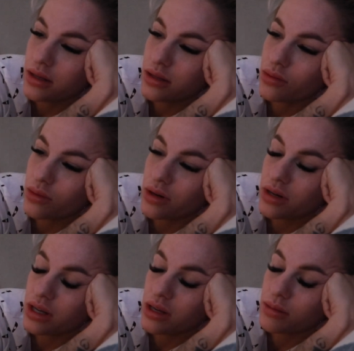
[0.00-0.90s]
and
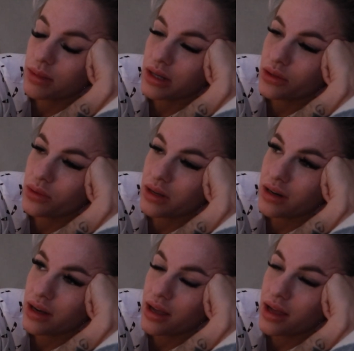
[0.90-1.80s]
worrying about
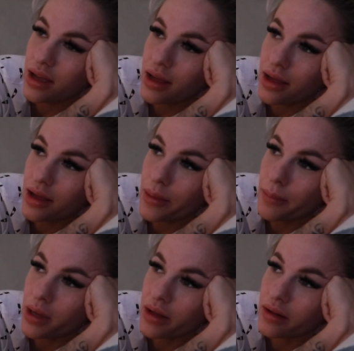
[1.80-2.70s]
where I
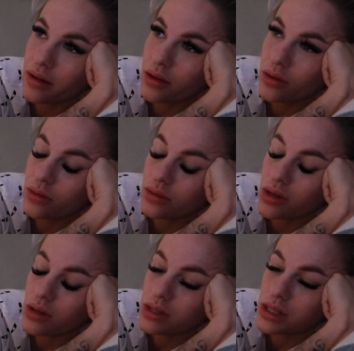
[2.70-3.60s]
am and
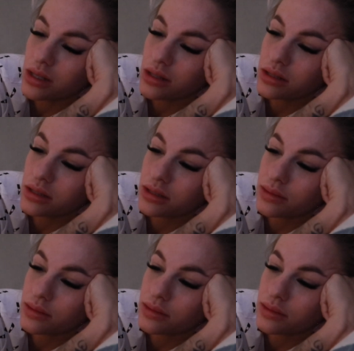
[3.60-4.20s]
those things.